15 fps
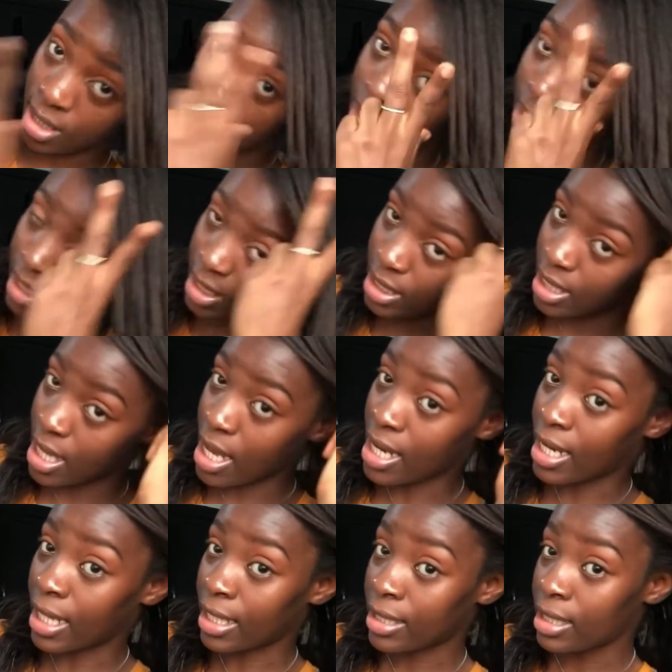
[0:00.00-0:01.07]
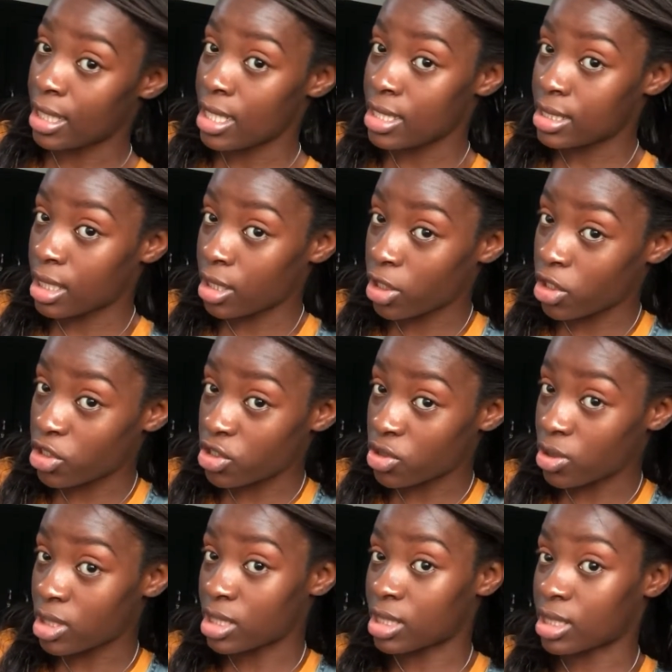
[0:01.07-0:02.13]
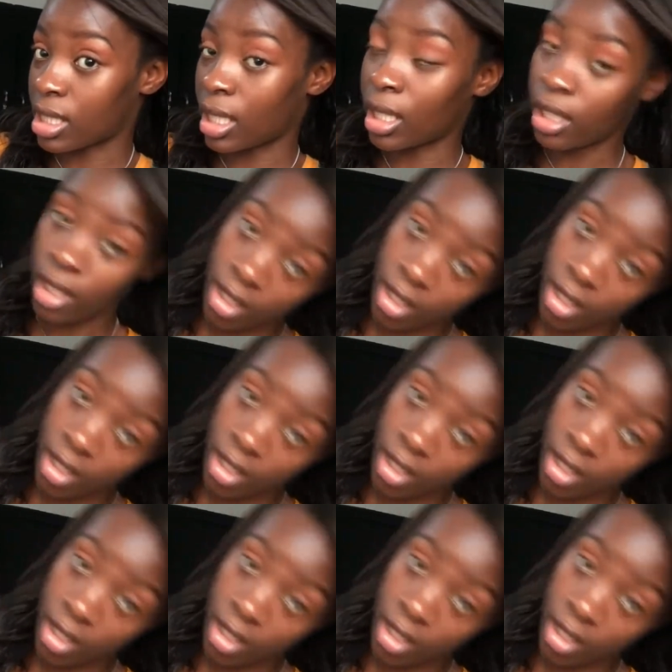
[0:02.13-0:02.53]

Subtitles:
neatly and like this, and then you're just going to take